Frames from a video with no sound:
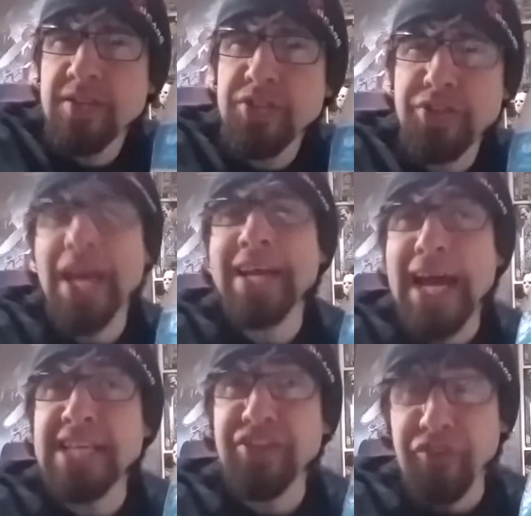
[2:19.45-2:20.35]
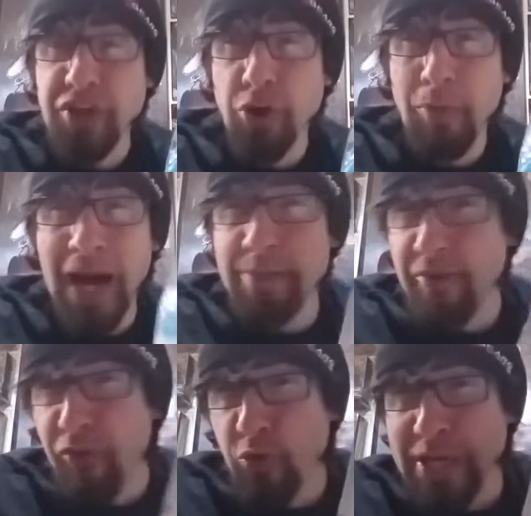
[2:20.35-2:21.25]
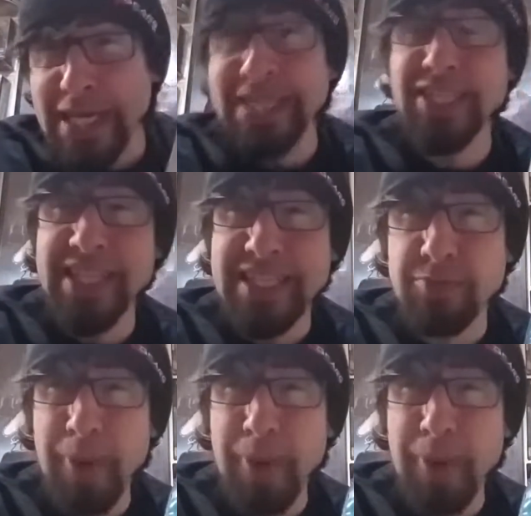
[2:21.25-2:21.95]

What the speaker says: So yeah, guys, if you don't mind, before we get into these